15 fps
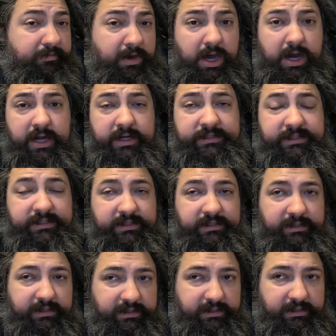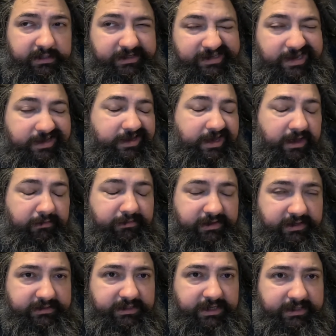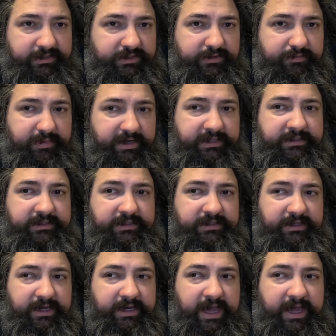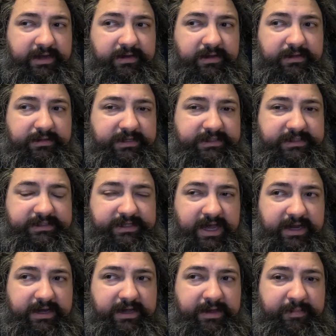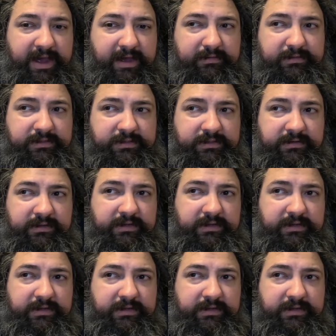of bars. Not the healthiest lunch, but again, this is not about